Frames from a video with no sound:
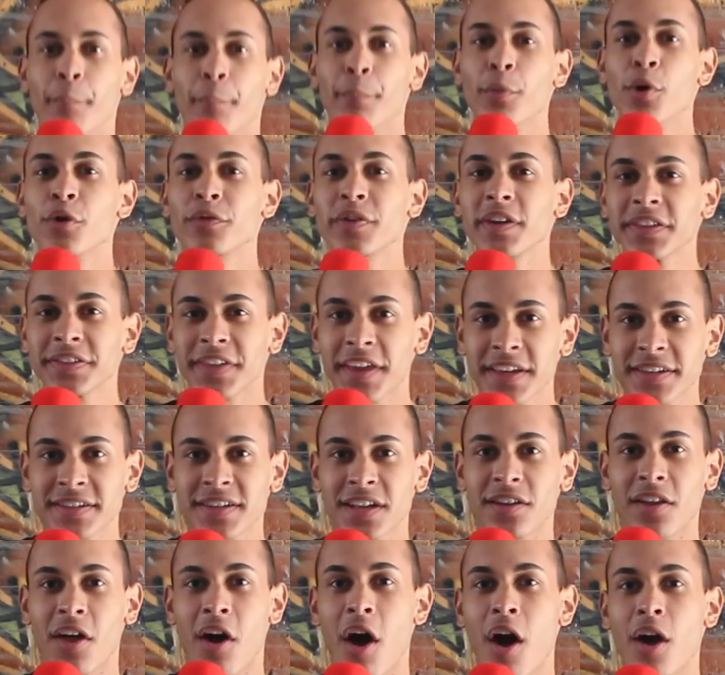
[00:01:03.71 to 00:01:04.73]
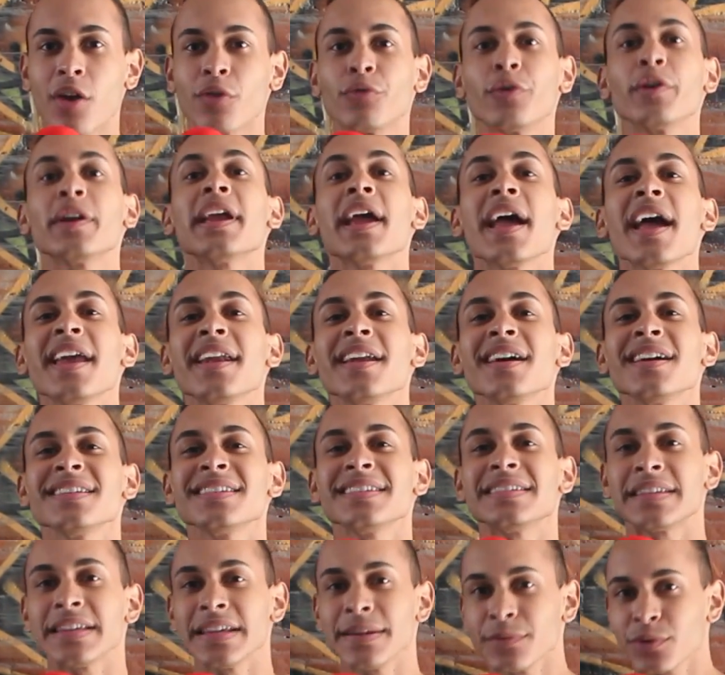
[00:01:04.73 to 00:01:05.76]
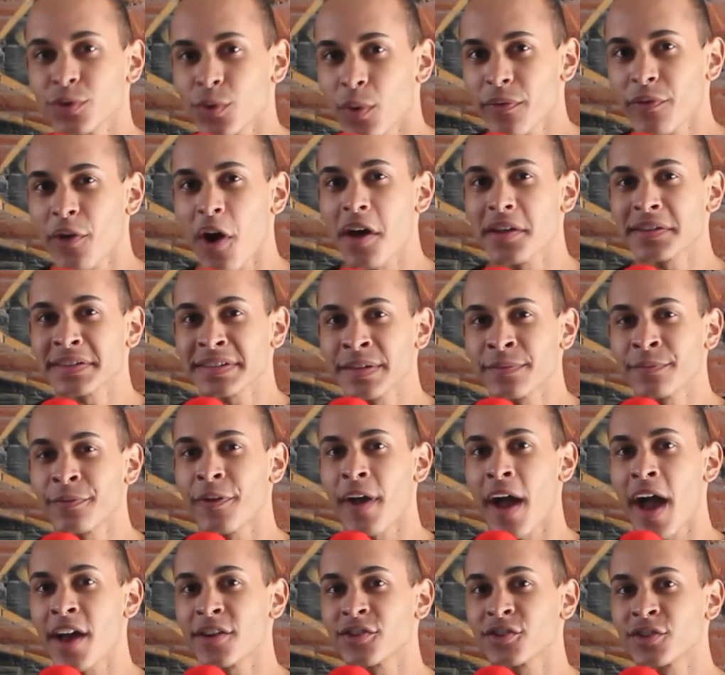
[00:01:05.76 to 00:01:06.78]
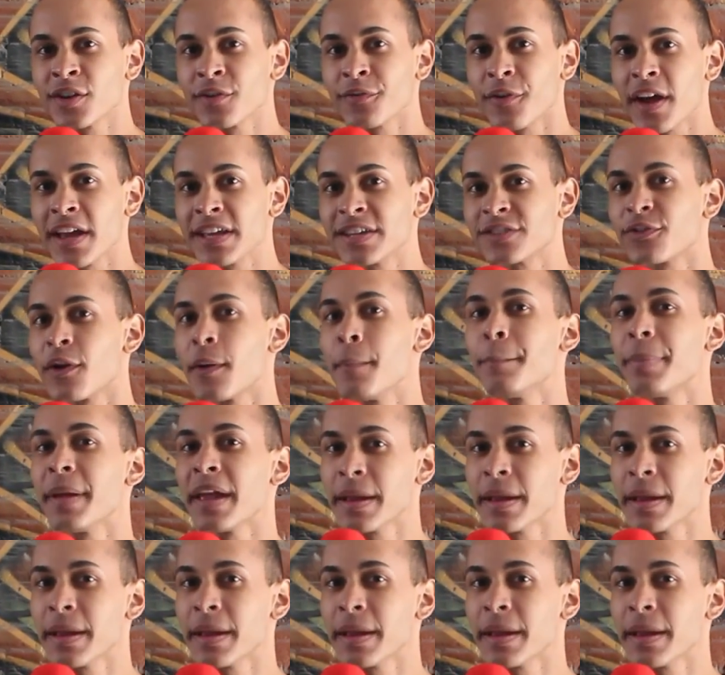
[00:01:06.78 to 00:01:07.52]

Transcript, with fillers: Moving things along, Rihanna seemed to have gotten some fashion advice from